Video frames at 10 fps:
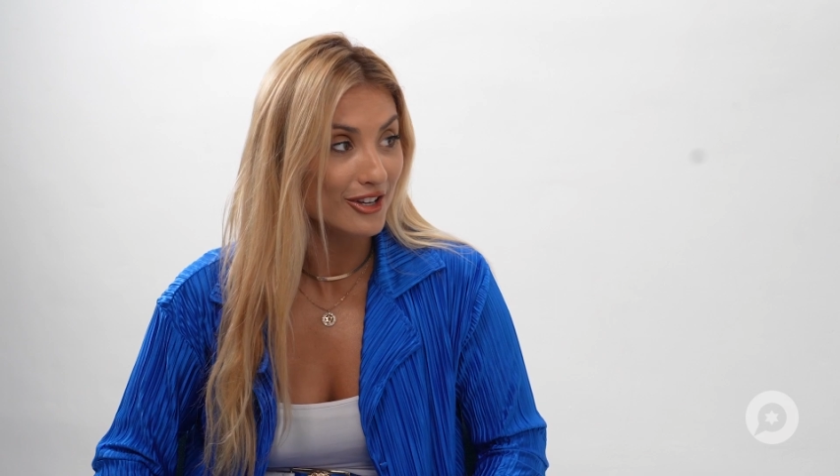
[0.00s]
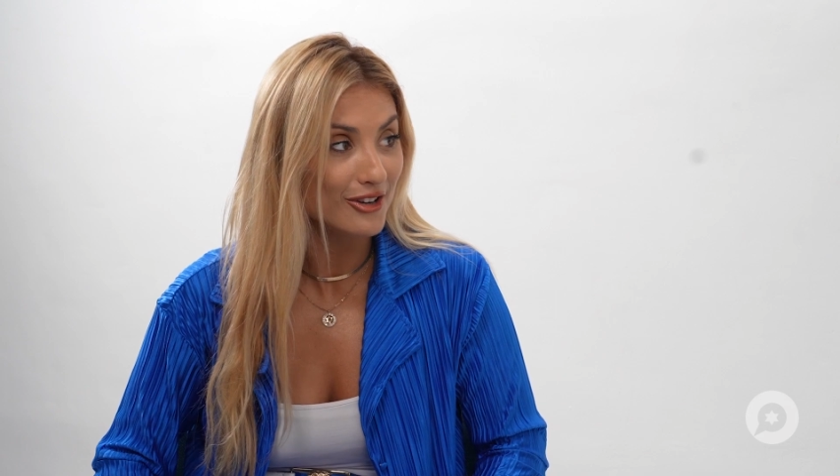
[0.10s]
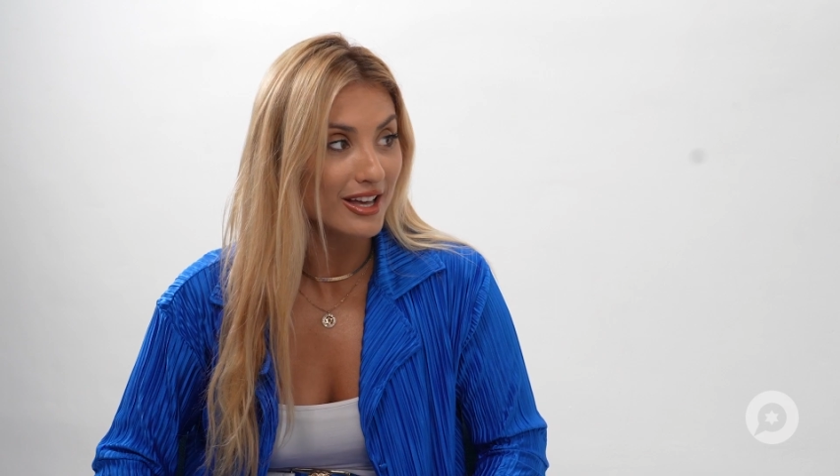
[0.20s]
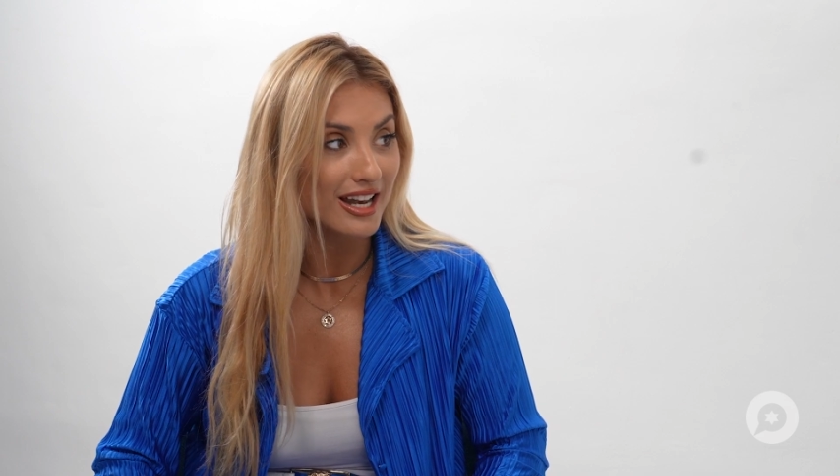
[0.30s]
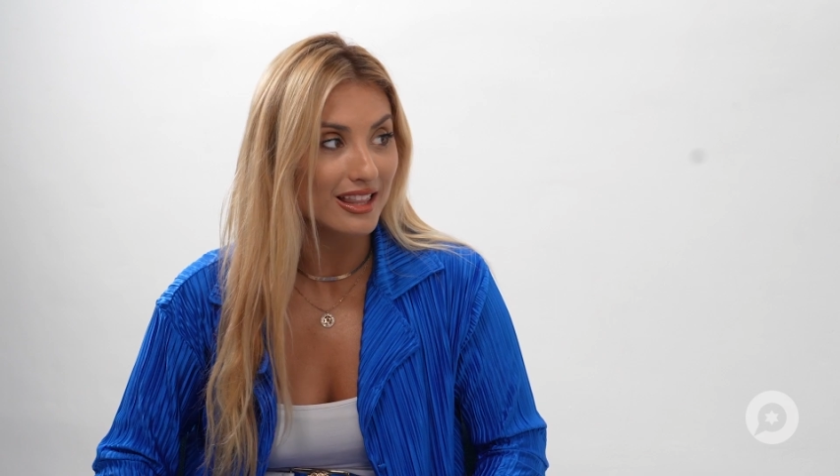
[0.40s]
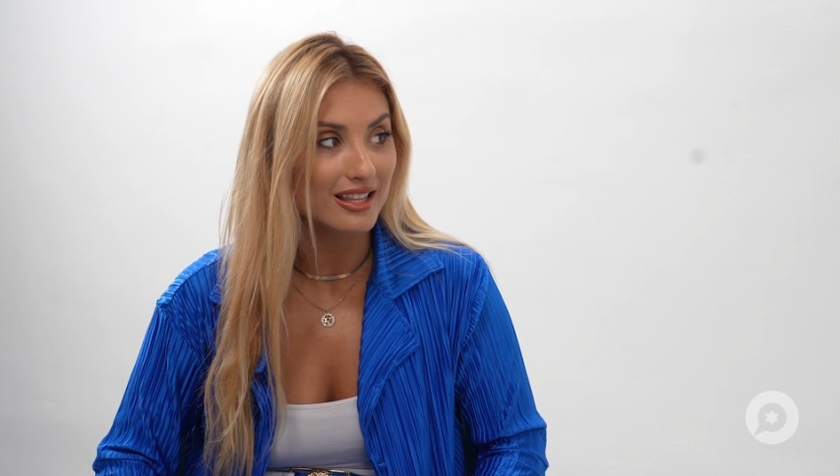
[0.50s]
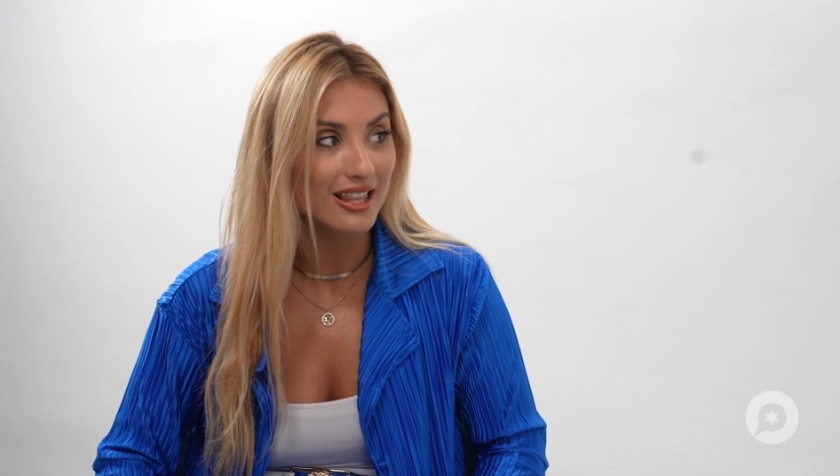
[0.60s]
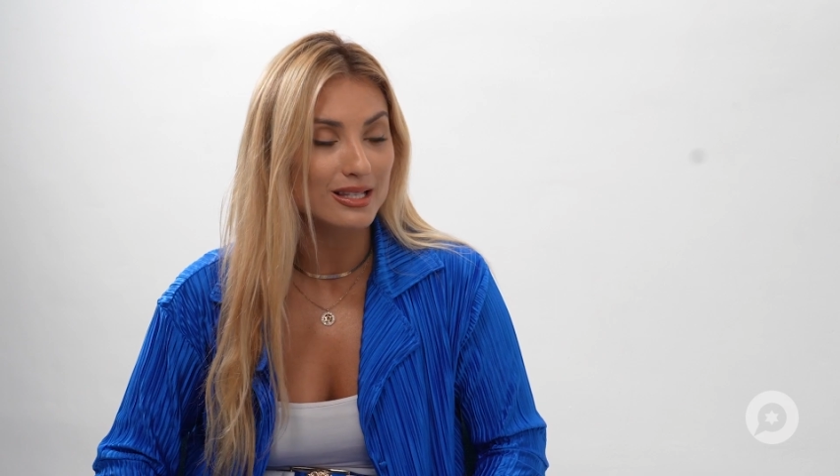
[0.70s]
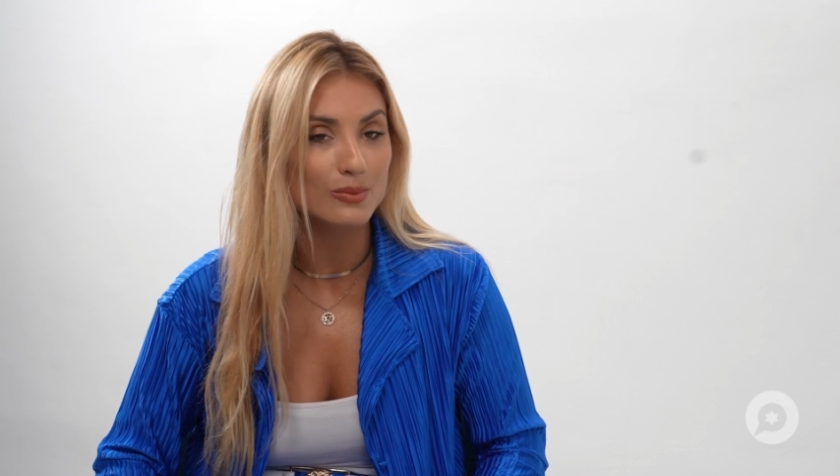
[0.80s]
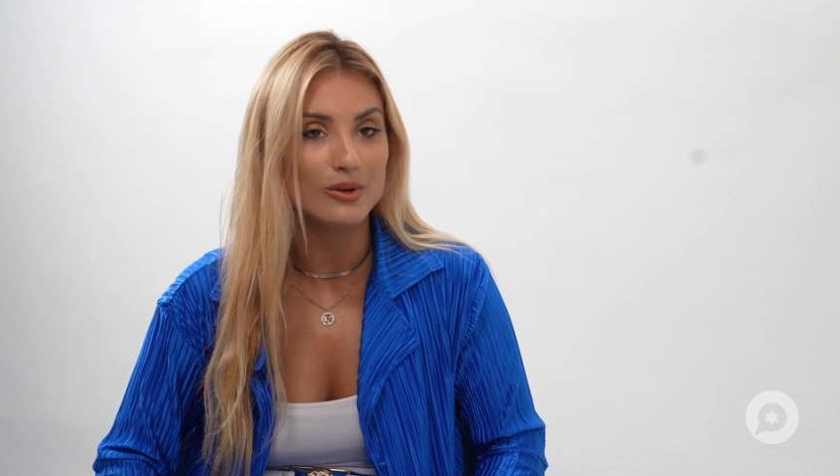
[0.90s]
And I think
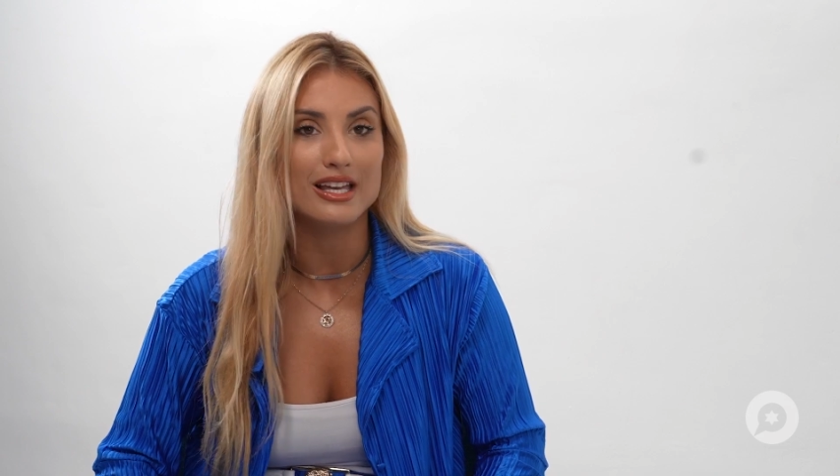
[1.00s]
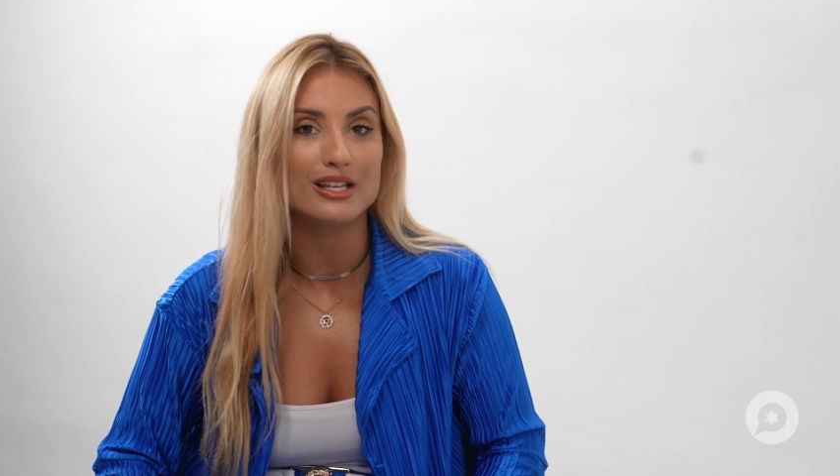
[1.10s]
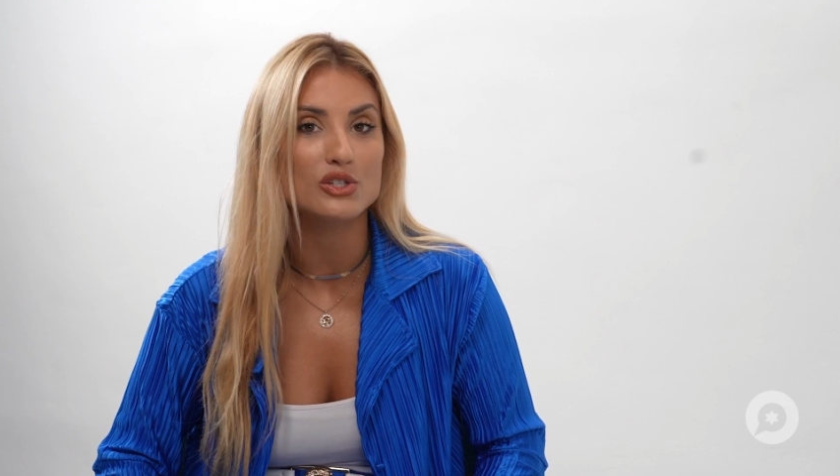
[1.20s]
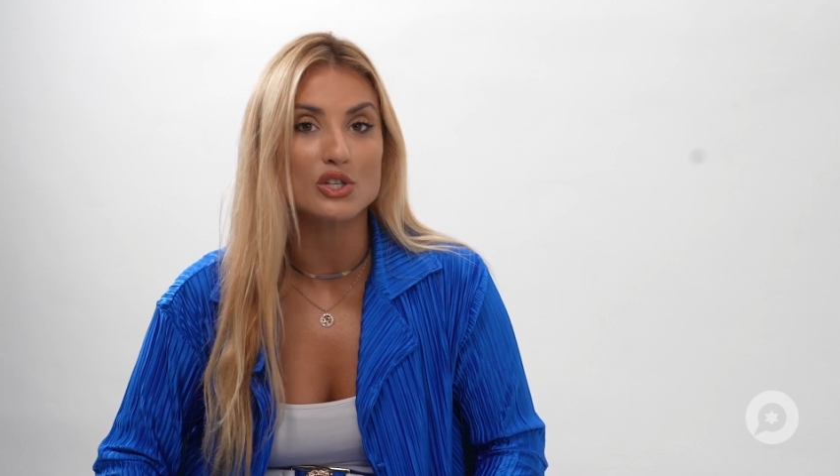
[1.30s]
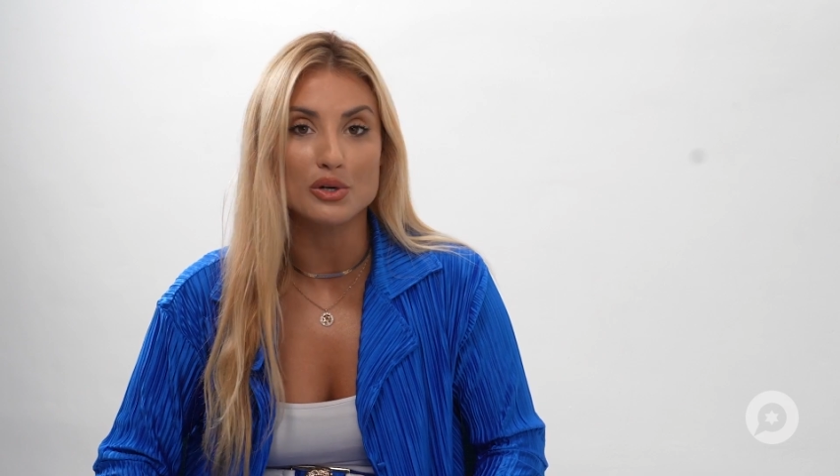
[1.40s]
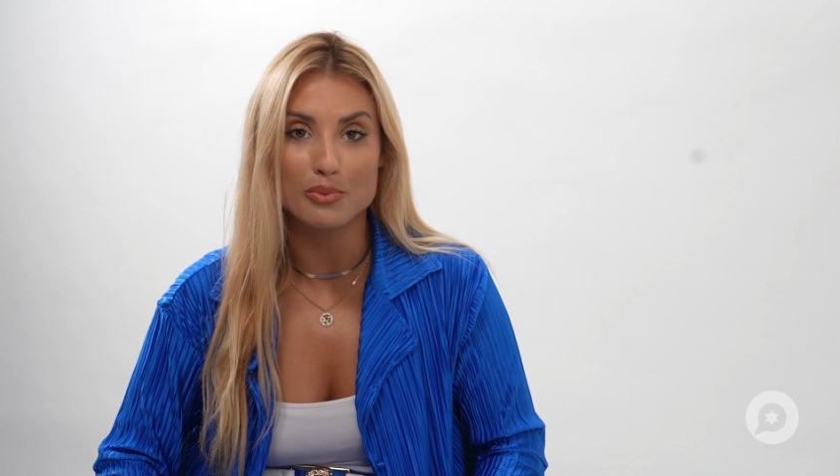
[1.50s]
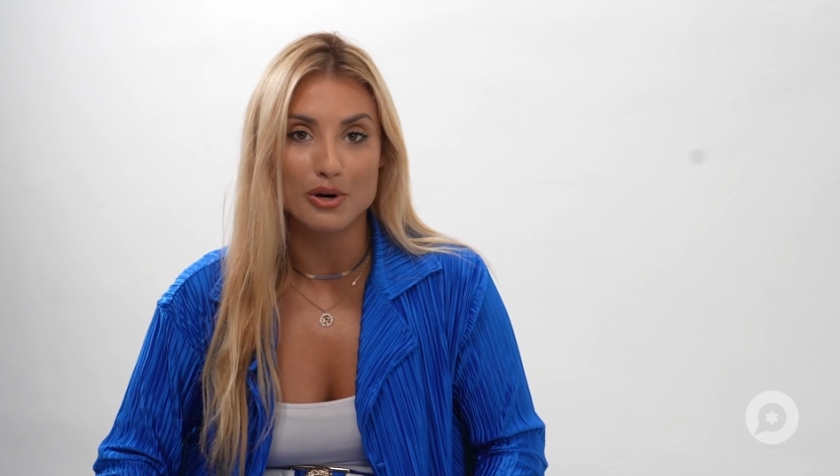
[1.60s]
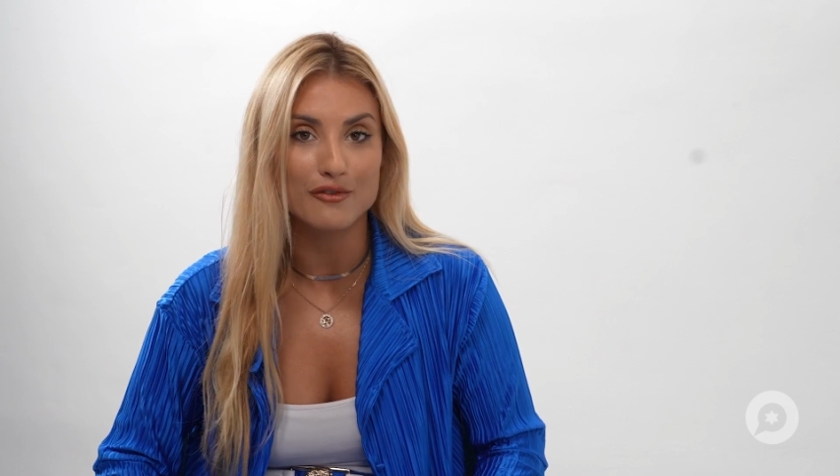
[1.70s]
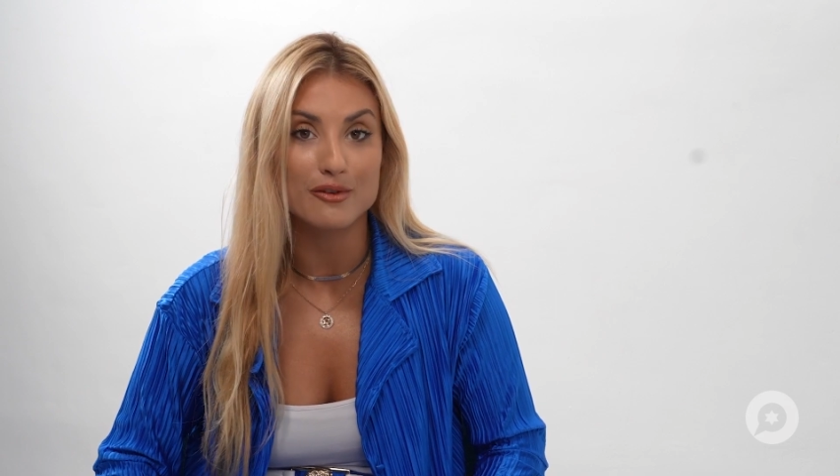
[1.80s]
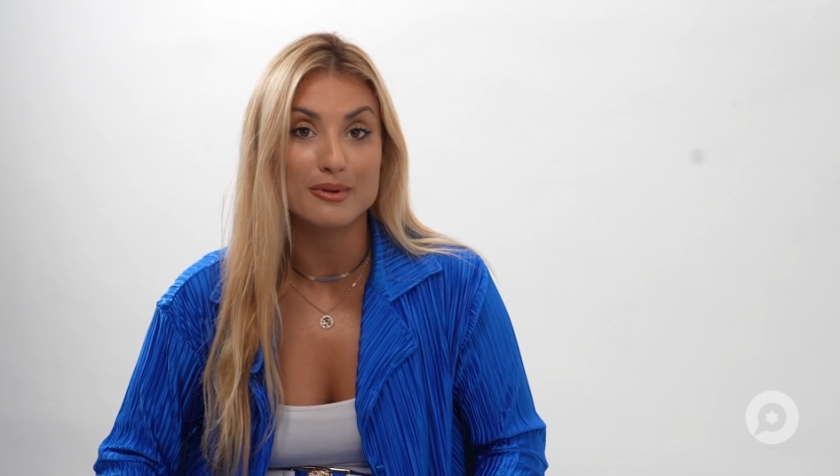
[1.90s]
that's what is so important for